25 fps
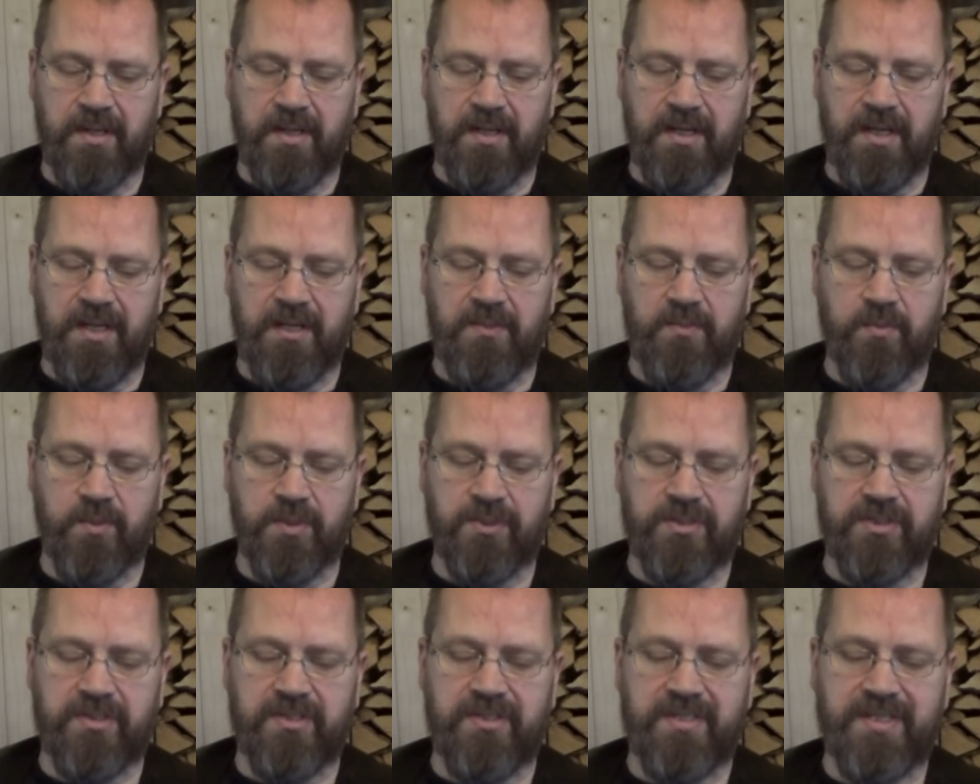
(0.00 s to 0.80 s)
It
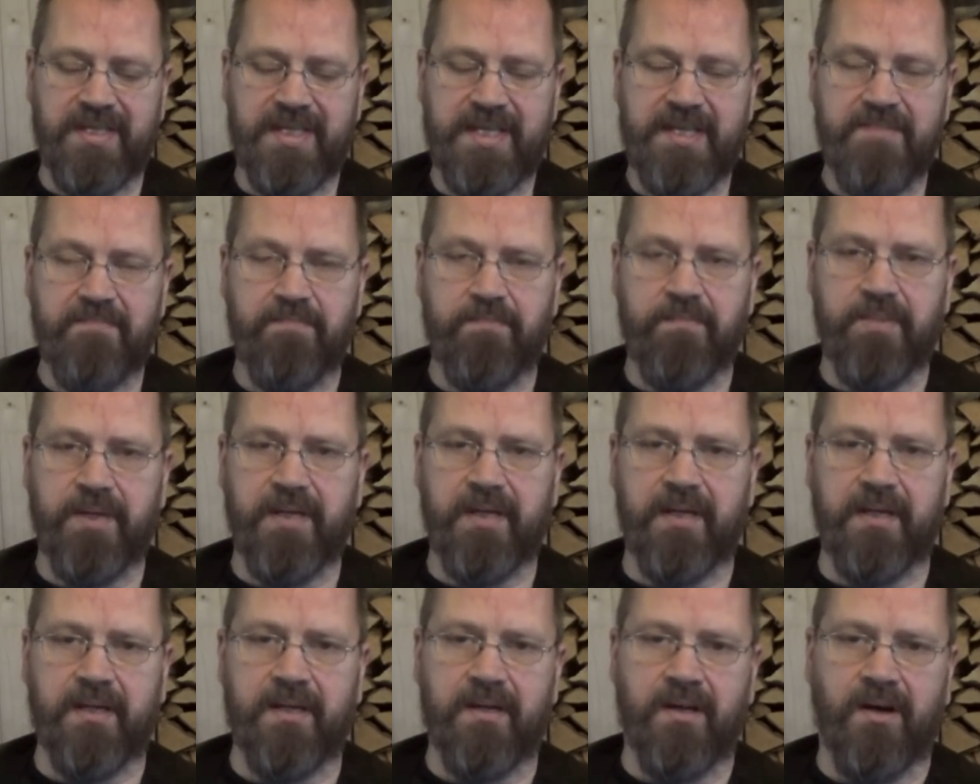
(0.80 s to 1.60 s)
was
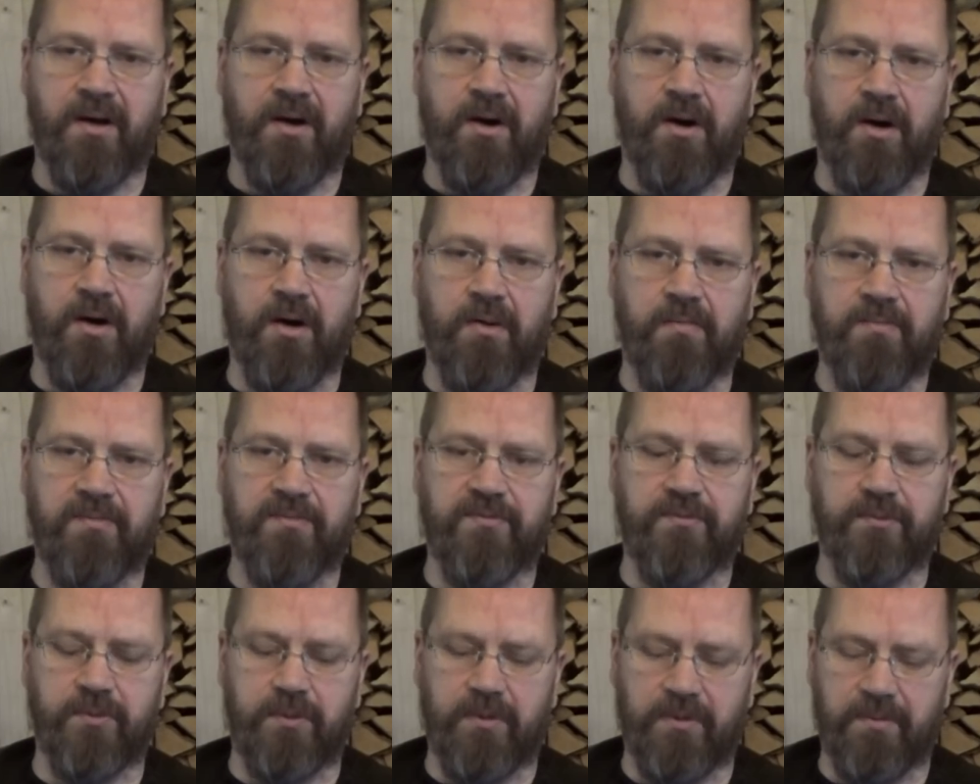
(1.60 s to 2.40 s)
deeply
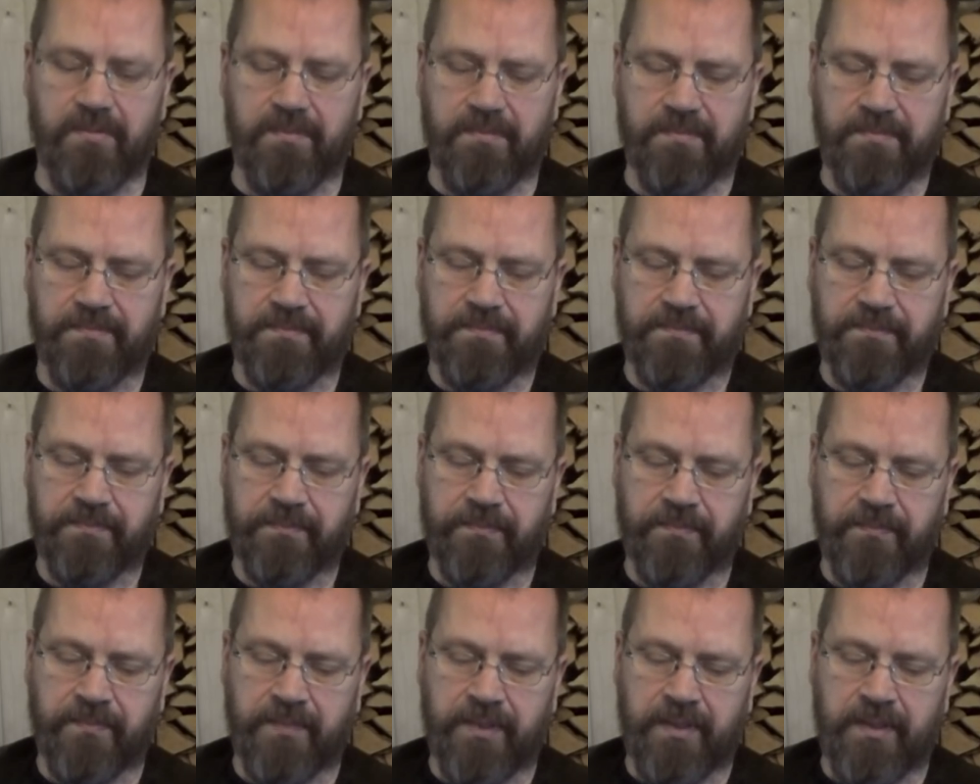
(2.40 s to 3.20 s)
harmful.
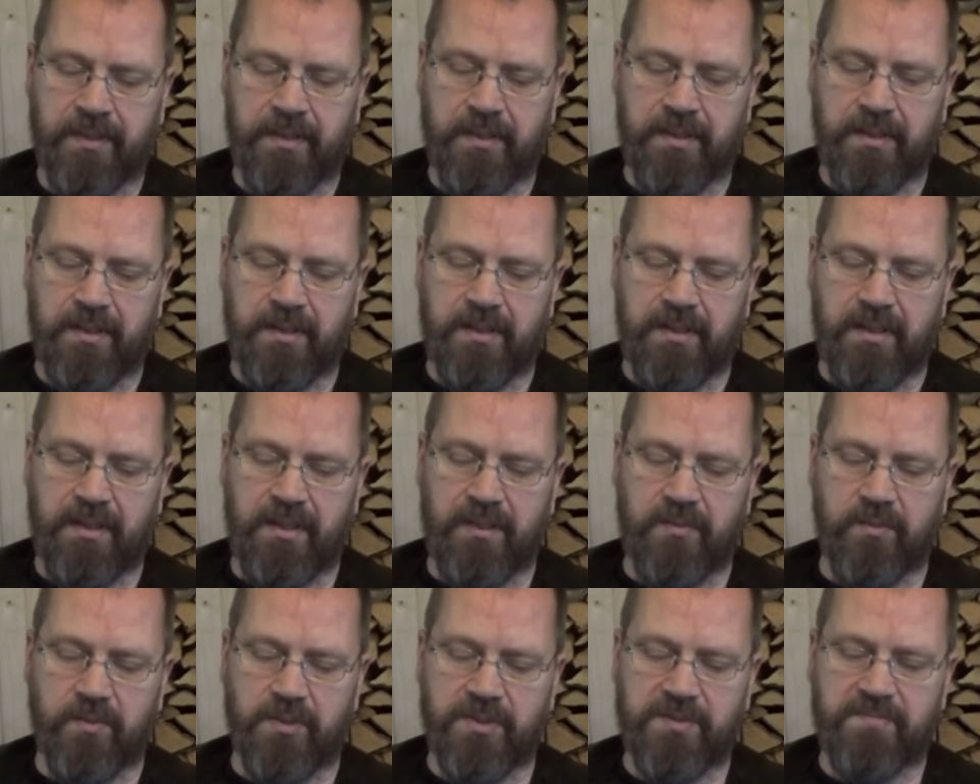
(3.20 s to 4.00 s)

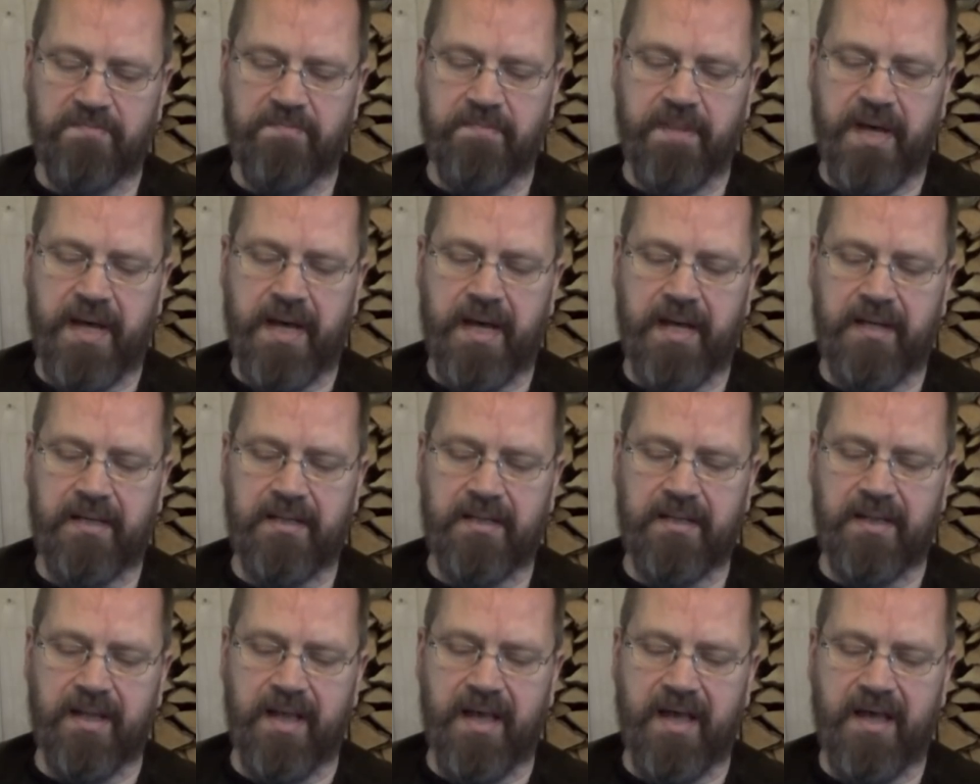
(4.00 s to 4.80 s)
It was bad
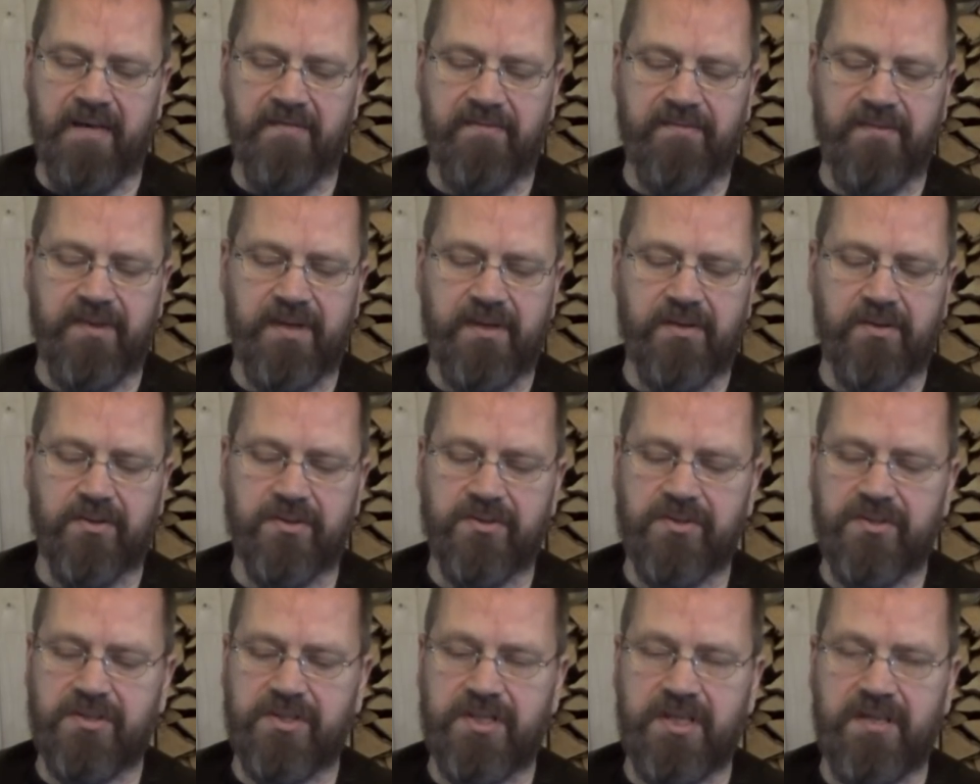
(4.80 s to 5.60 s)
in every
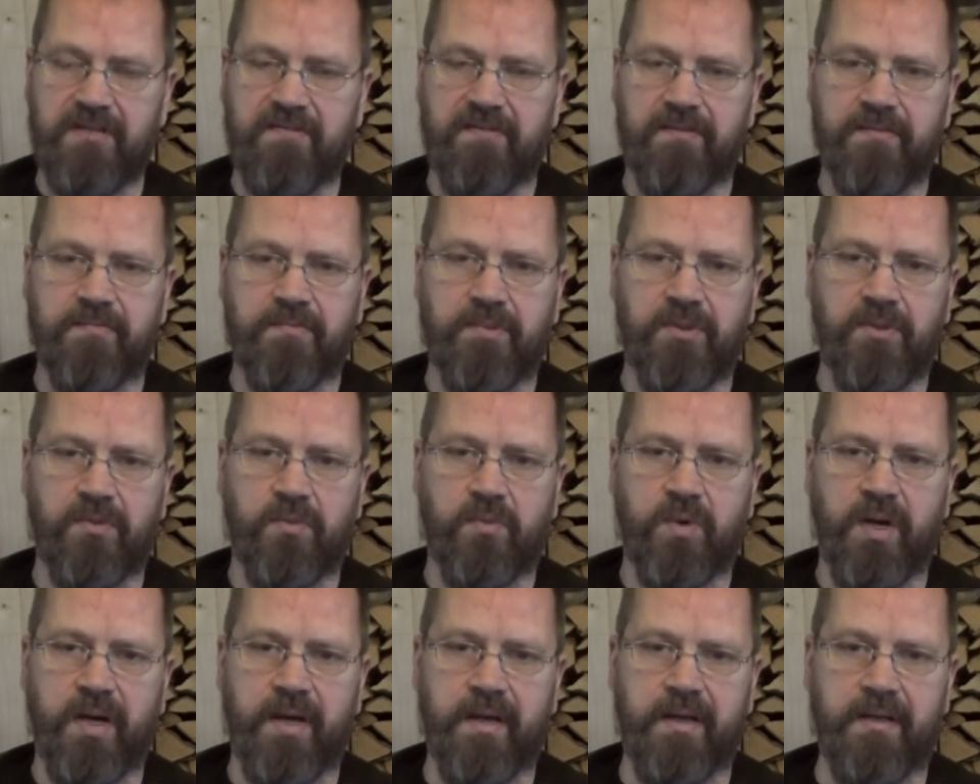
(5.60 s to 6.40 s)

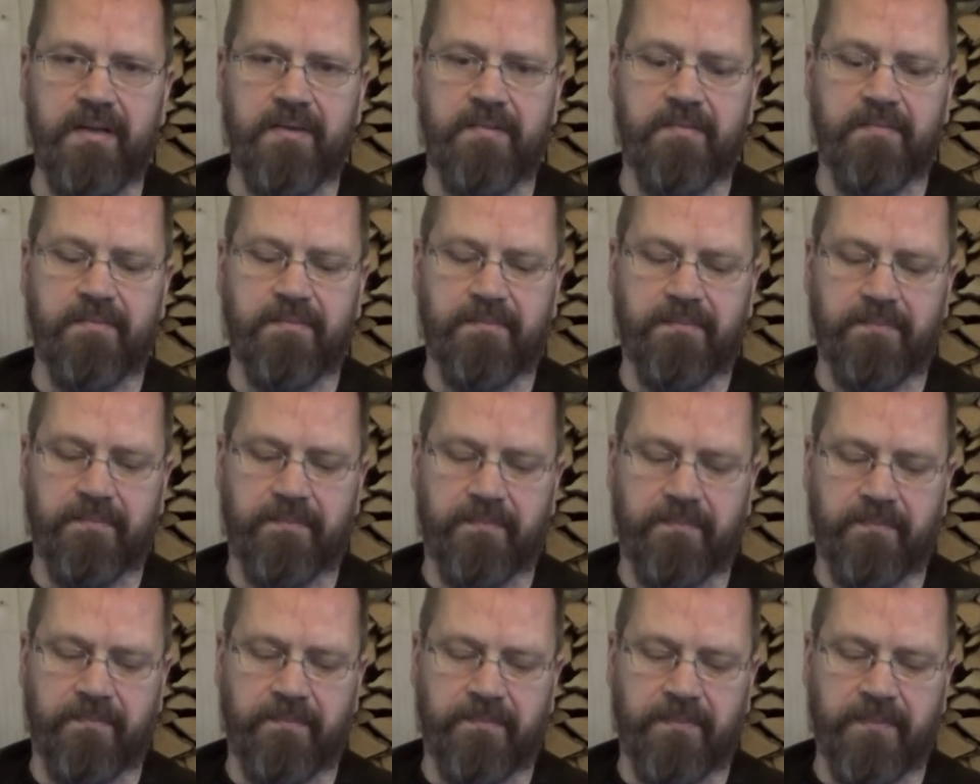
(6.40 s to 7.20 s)
conceivable way.
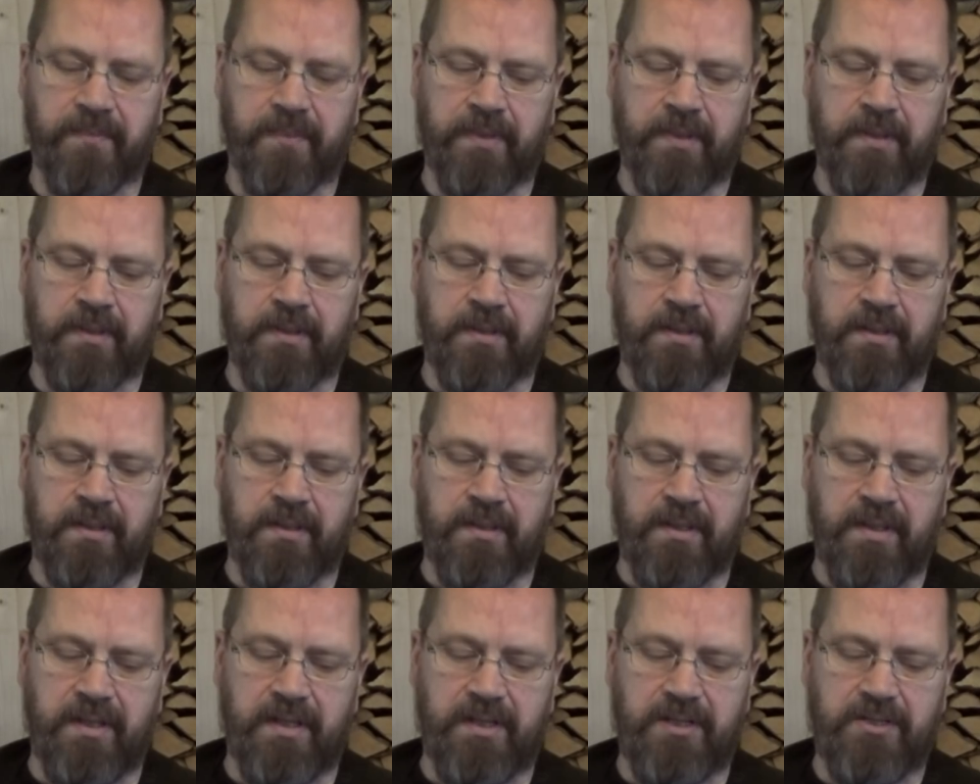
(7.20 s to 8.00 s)

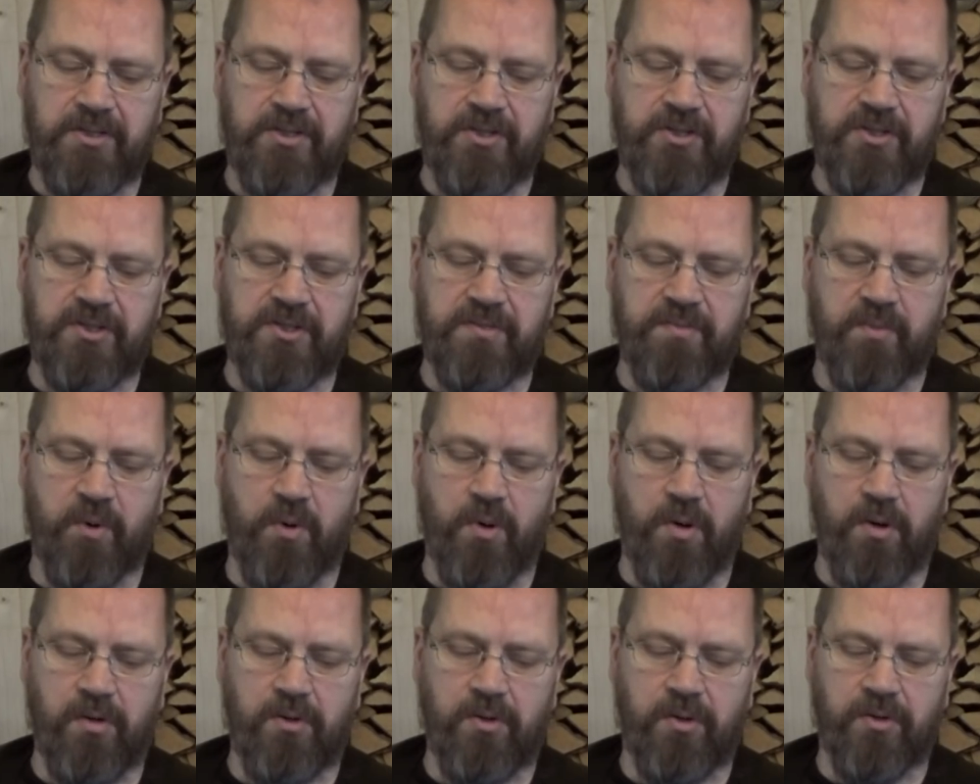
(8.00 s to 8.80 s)
It is a
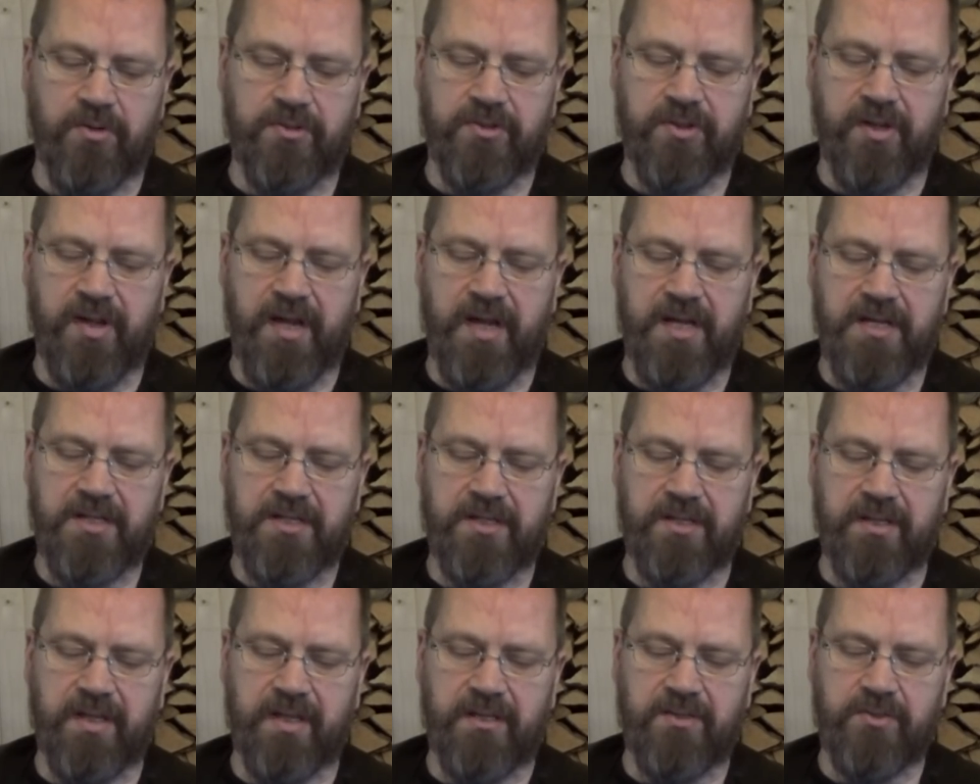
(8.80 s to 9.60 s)
small
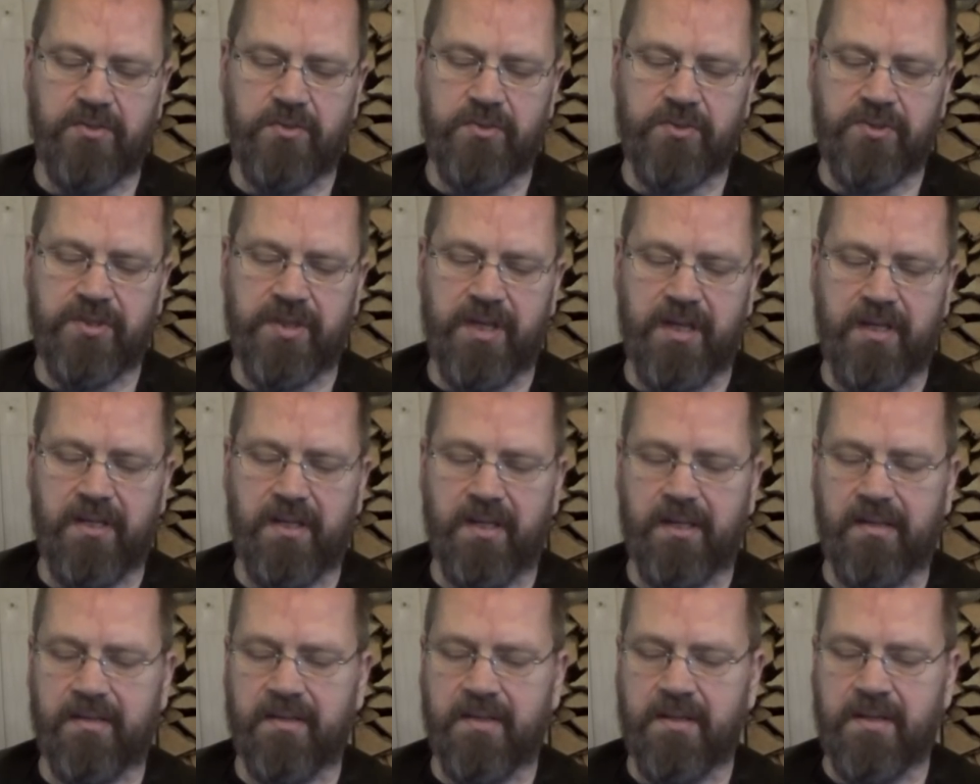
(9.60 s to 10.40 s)
consolation that you say
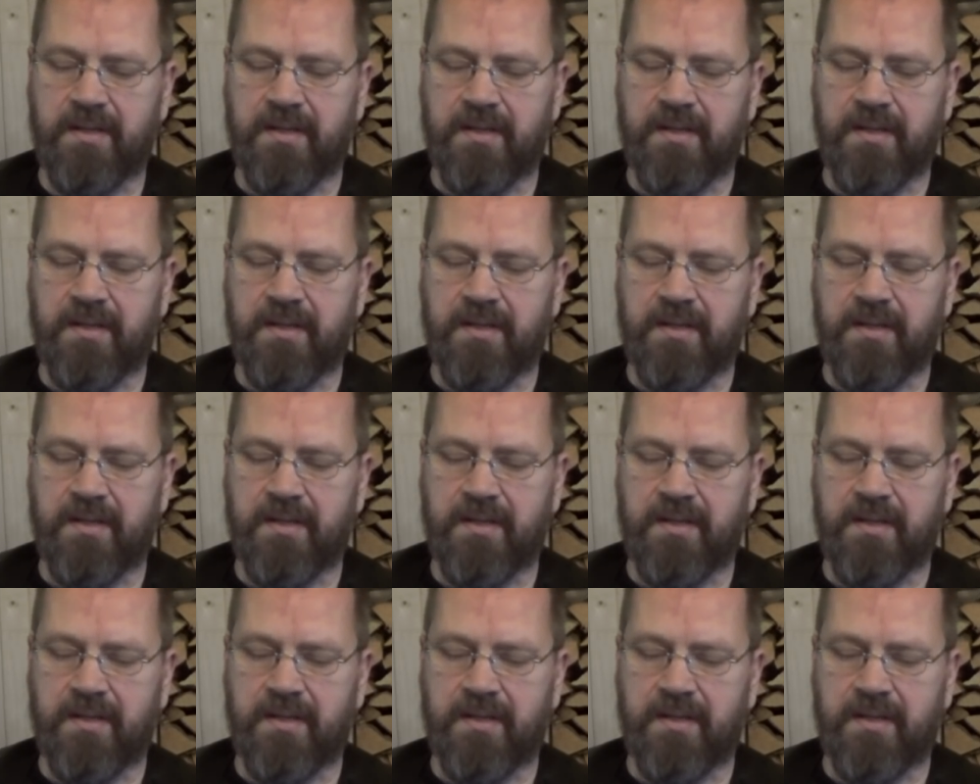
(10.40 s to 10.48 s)
that